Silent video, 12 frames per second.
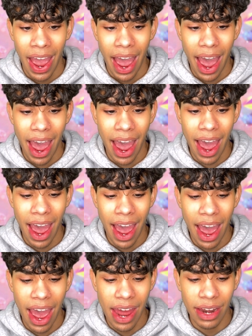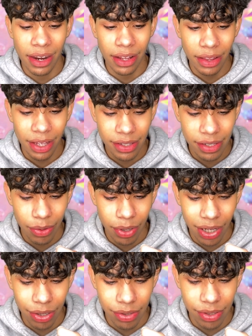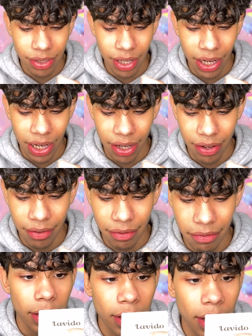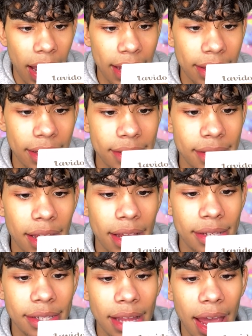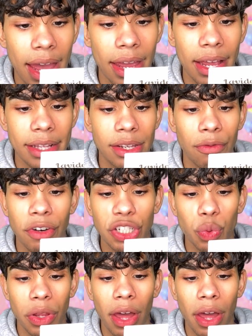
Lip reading: And let's see what else they have. And this says that it's enriched with